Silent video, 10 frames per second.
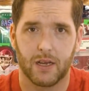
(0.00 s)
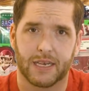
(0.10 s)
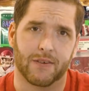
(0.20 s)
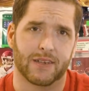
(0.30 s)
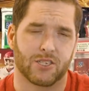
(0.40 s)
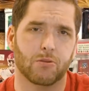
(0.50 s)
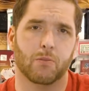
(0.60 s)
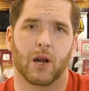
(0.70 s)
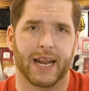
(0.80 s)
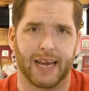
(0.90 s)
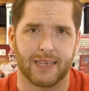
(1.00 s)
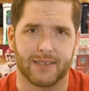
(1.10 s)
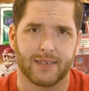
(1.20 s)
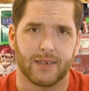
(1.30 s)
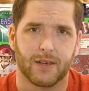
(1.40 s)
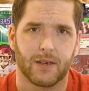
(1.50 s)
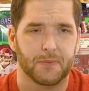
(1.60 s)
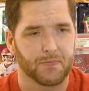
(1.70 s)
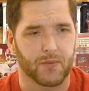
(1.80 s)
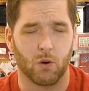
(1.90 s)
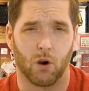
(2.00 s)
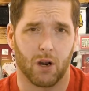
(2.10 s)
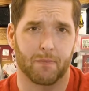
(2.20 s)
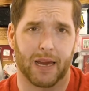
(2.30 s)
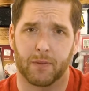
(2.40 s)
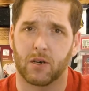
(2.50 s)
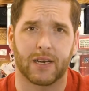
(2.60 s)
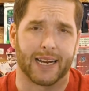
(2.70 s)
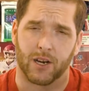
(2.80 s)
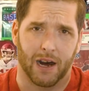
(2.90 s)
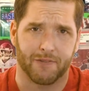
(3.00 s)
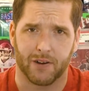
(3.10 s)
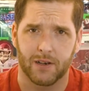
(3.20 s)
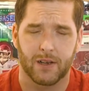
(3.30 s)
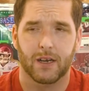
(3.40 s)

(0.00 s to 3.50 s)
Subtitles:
Give it 2 more days, or maybe you'll get an offer.